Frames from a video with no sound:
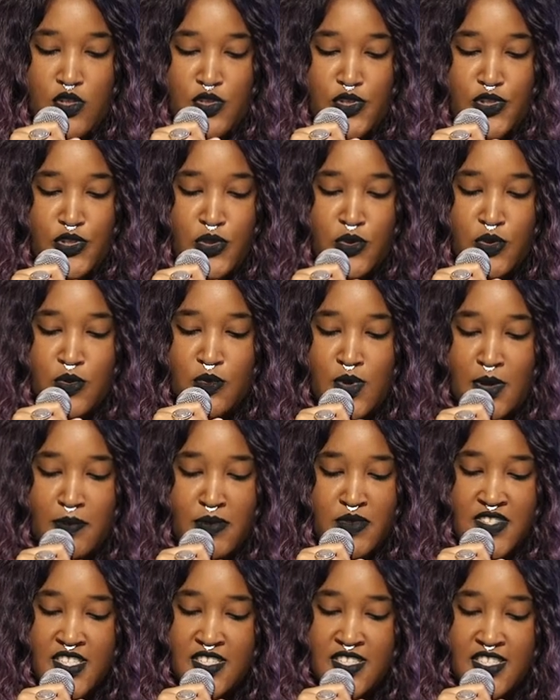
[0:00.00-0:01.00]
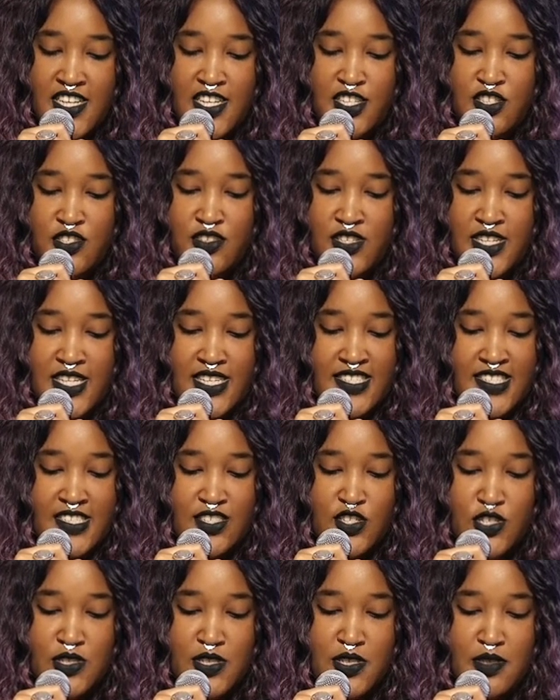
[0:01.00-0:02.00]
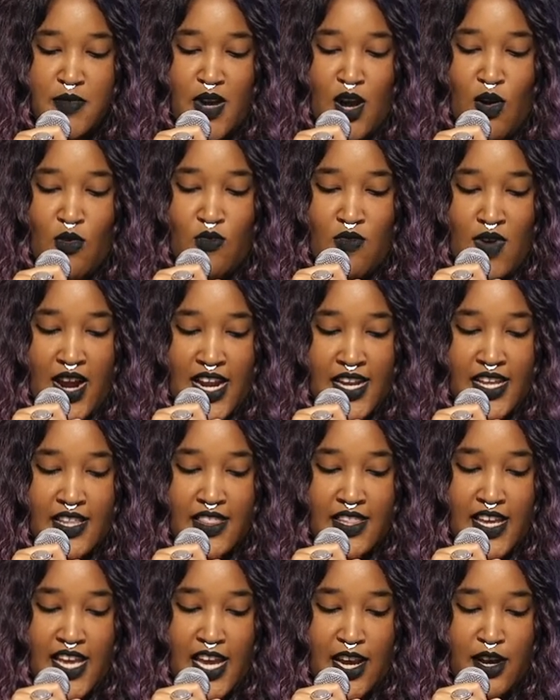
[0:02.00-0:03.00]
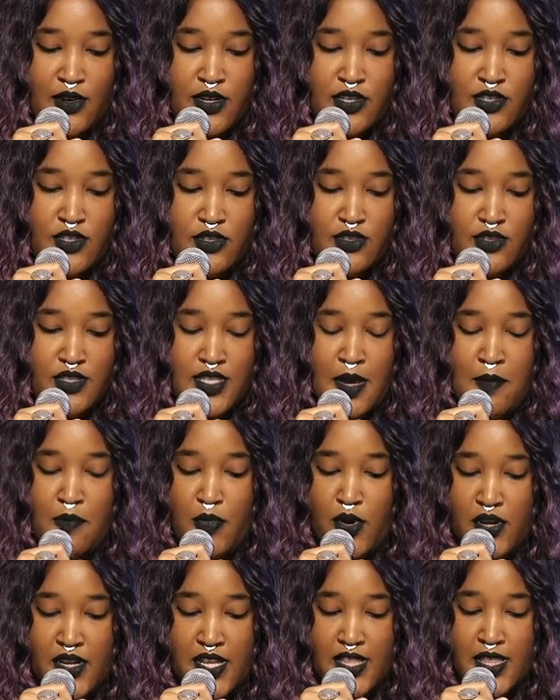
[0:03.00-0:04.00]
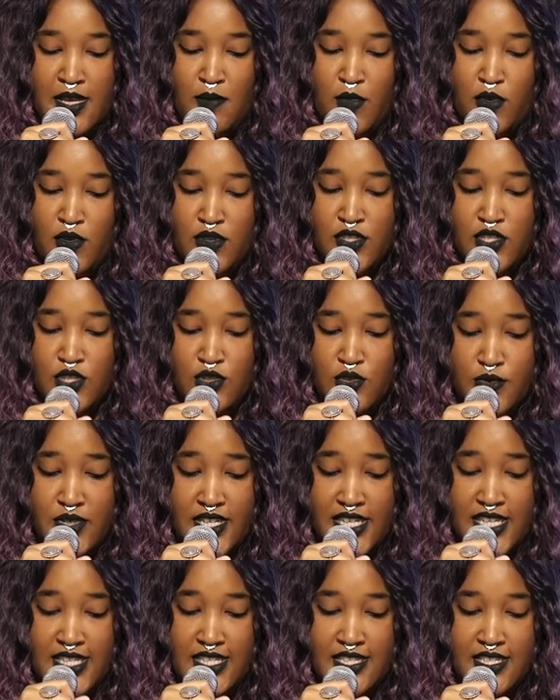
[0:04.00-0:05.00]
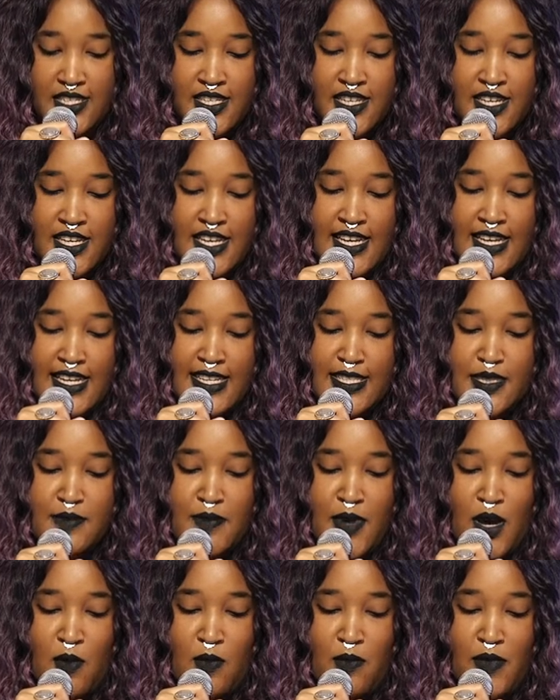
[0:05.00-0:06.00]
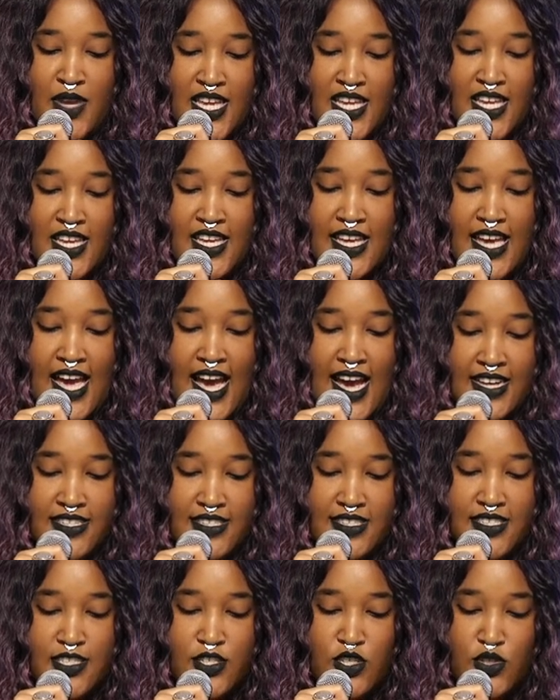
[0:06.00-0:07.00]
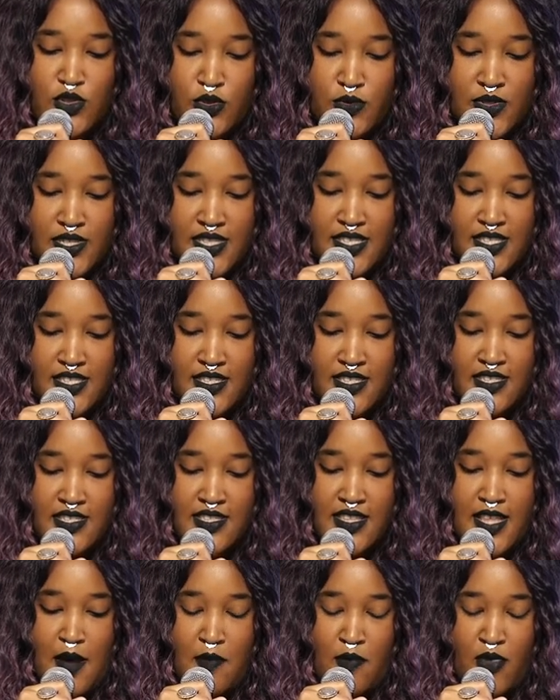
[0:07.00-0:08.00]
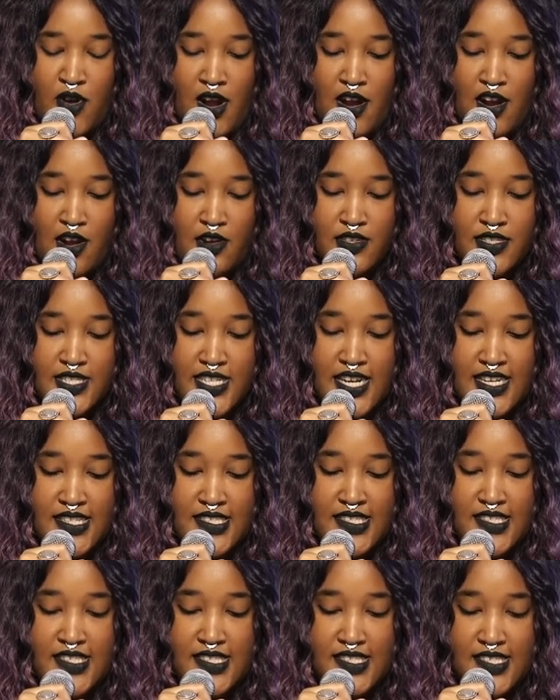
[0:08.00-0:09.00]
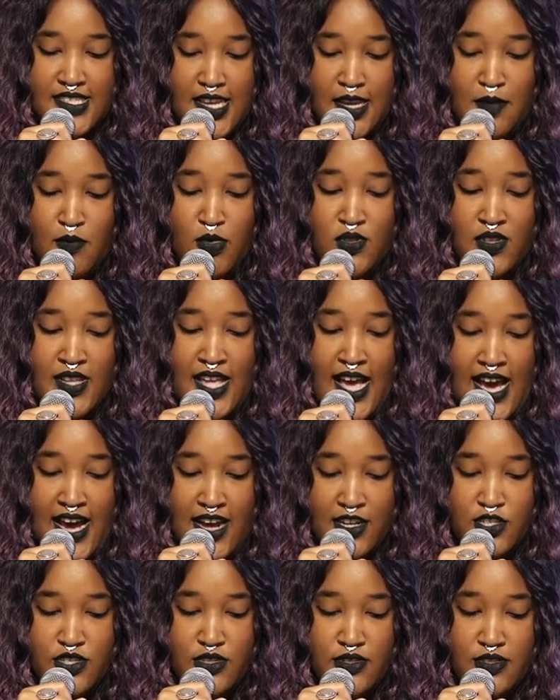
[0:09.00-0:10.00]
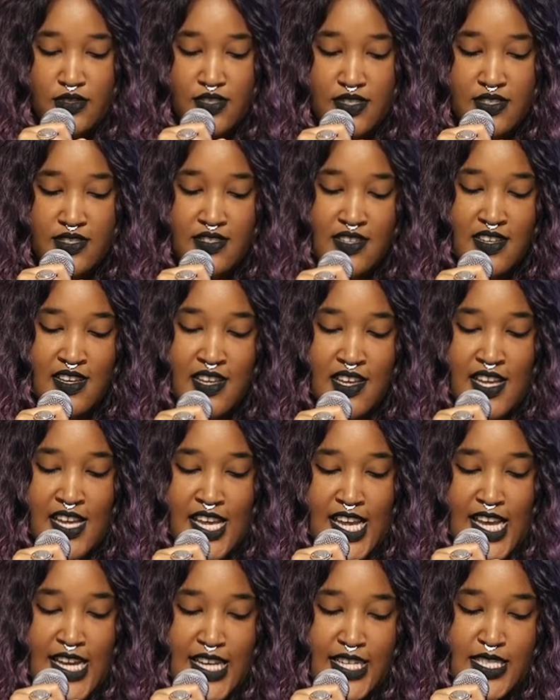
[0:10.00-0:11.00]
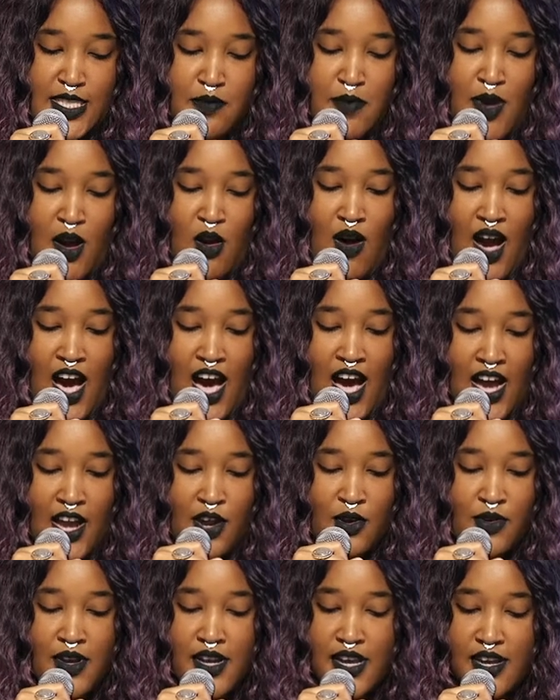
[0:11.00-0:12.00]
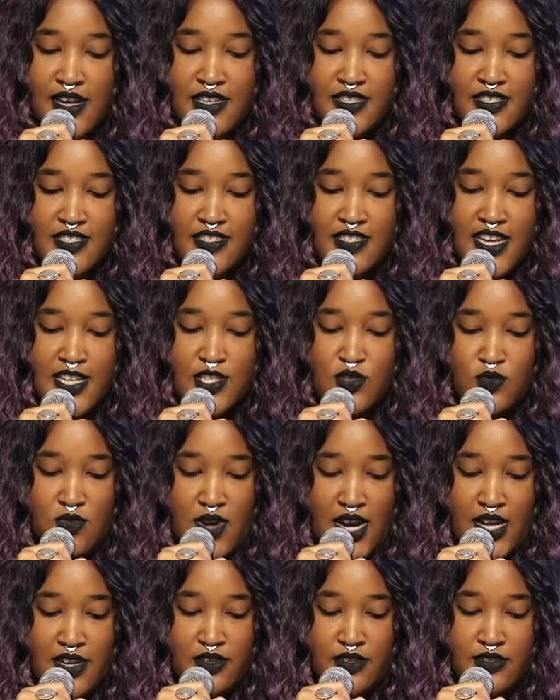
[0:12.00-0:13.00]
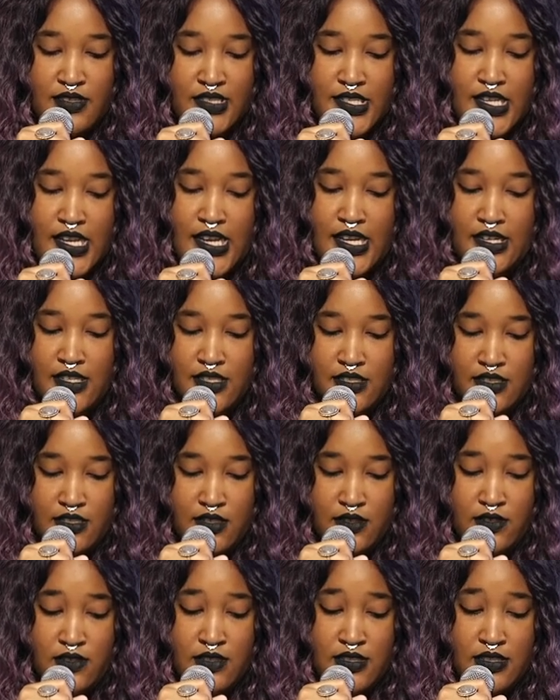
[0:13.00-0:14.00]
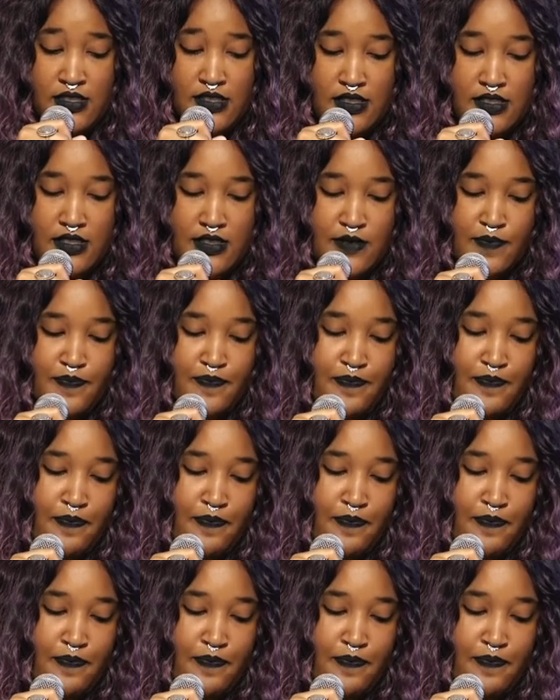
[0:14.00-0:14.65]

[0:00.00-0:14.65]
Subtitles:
True representation isn't just about writing the characters and putting them on screen. It's about making casting choices that prioritize disabled actors. It's about hiring us as writers and consultants.